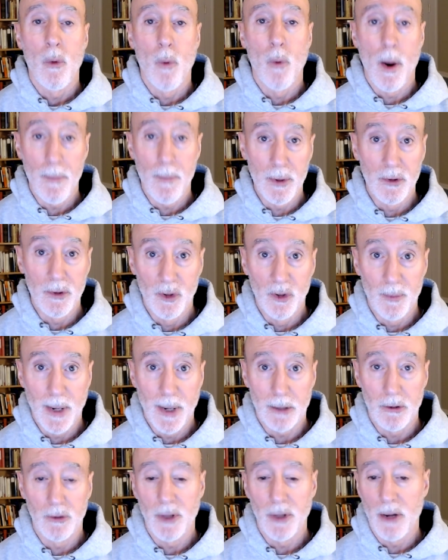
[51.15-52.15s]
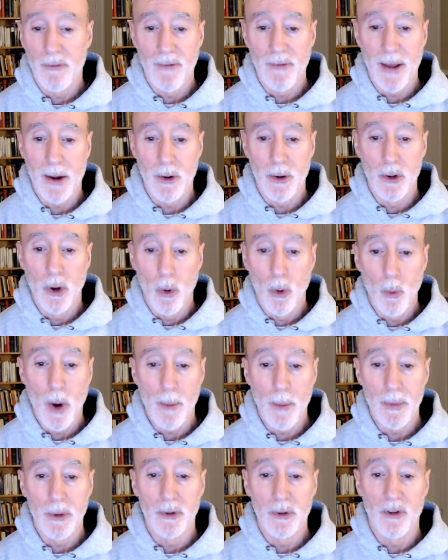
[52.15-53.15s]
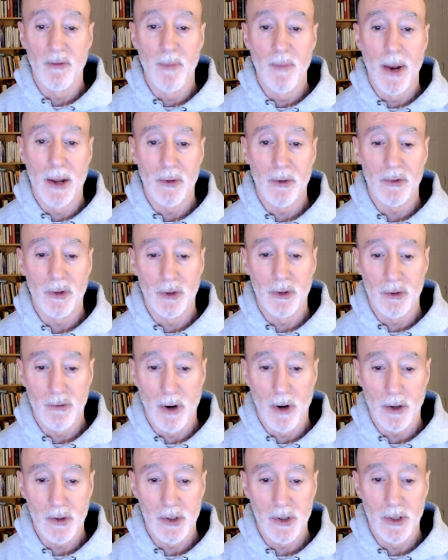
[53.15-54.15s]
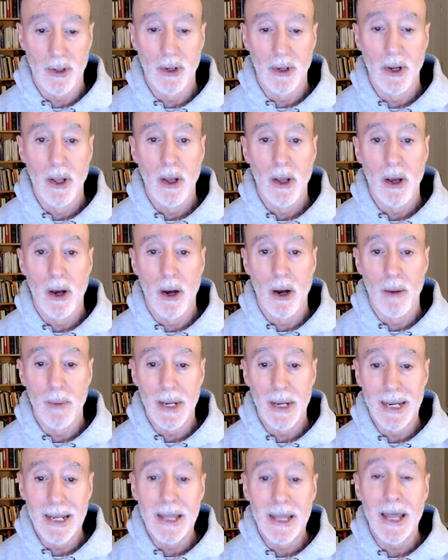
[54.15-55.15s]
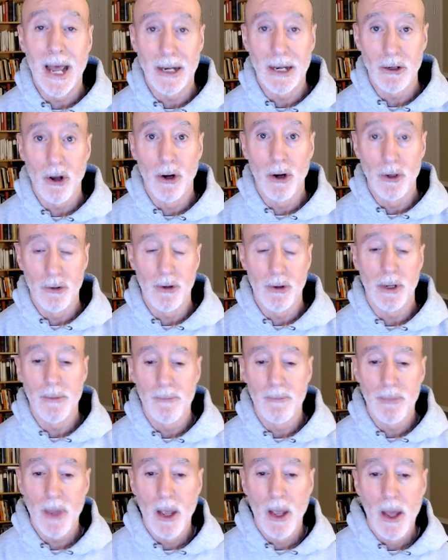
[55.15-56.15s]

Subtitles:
weapons inspectors had found no weapons of mass destruction in that country.